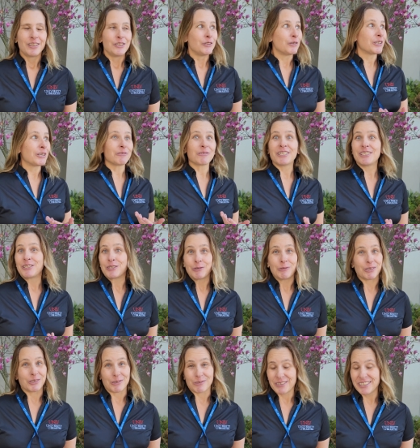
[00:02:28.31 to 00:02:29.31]
you can read two
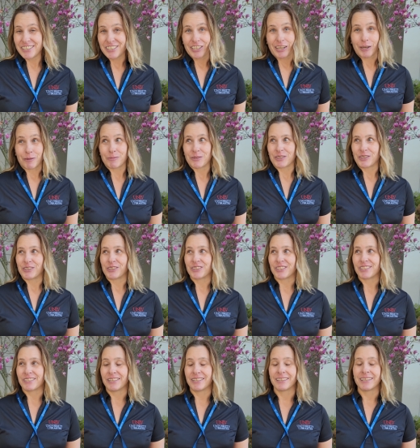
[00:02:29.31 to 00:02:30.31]
or three
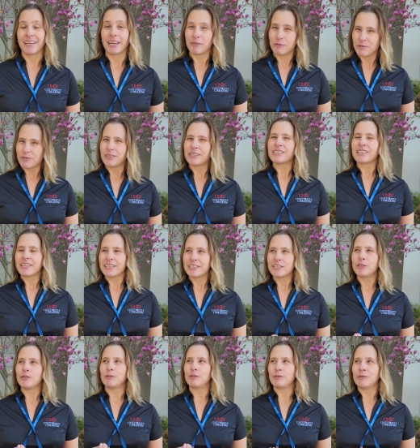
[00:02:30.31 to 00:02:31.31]
chapters and feel
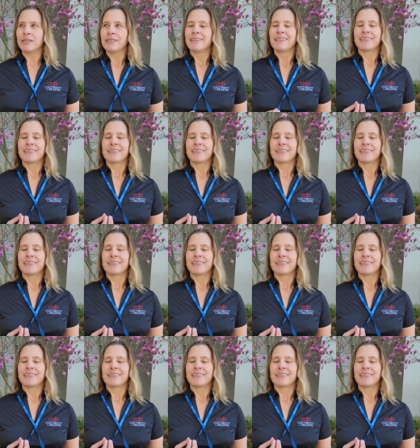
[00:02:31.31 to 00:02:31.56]
like you